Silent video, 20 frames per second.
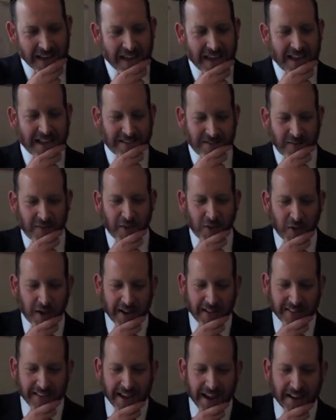is, if you look
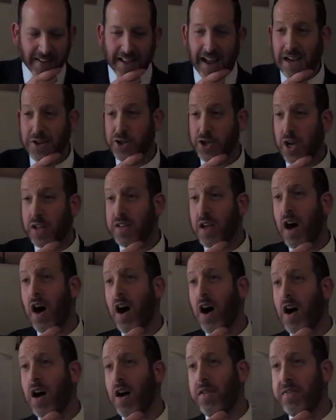at the end, Hashata
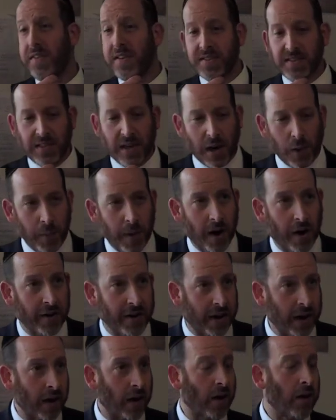Hacha, this year we are
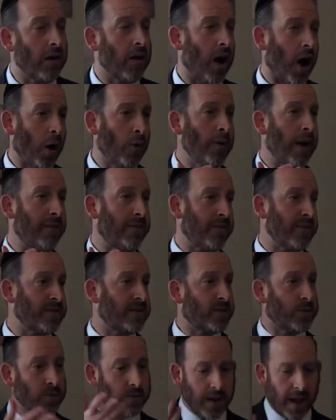here, a reference
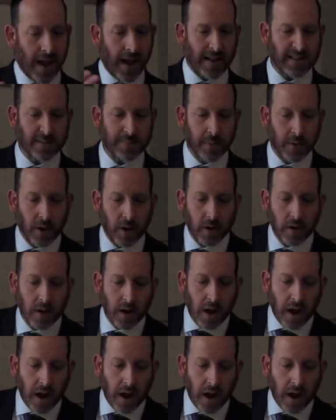to diaspora.